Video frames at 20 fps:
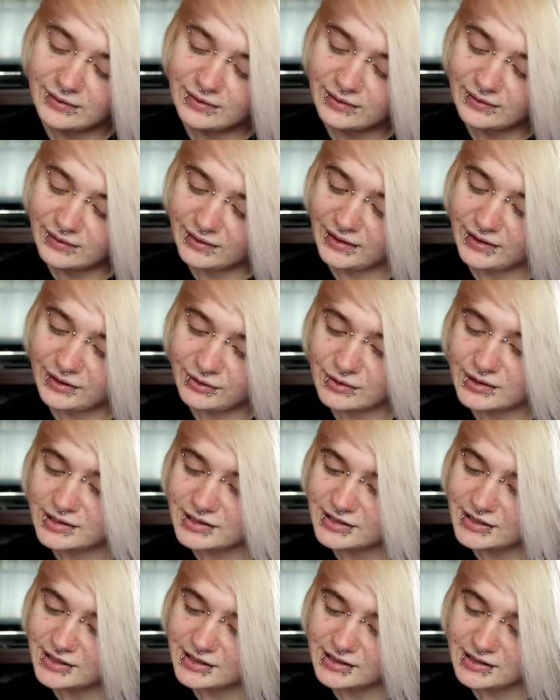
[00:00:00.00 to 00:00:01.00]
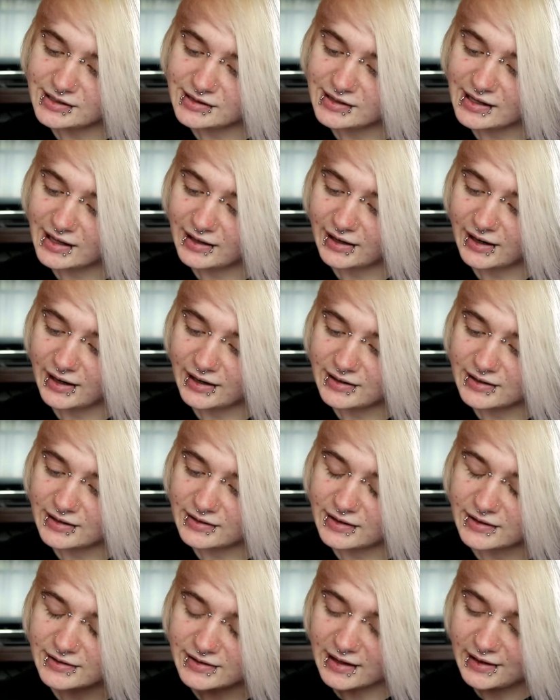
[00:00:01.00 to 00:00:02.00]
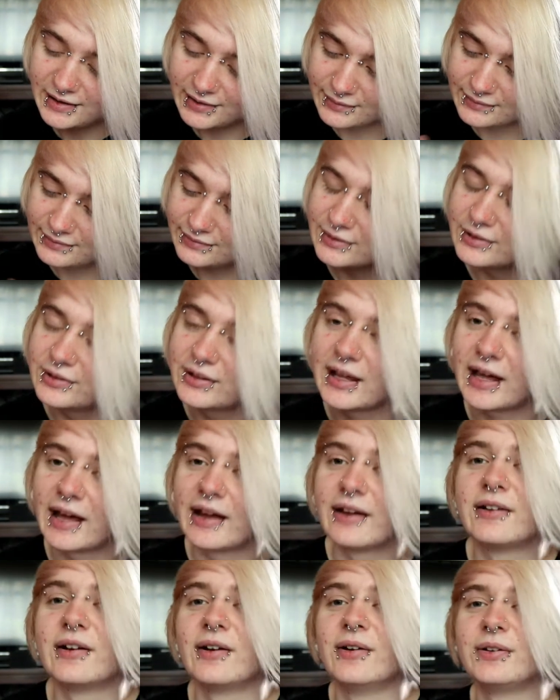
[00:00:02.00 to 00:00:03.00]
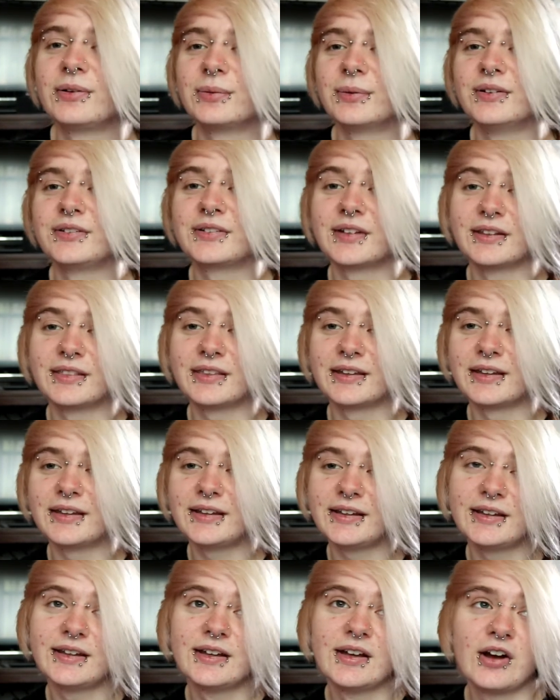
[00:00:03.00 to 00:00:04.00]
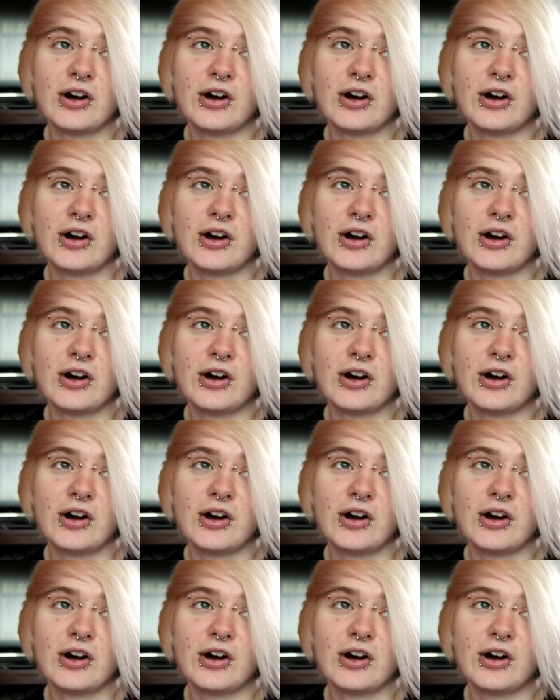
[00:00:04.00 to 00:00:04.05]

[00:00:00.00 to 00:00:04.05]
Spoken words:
really cringy that I did the Dan and Phil cat nose whisker thingy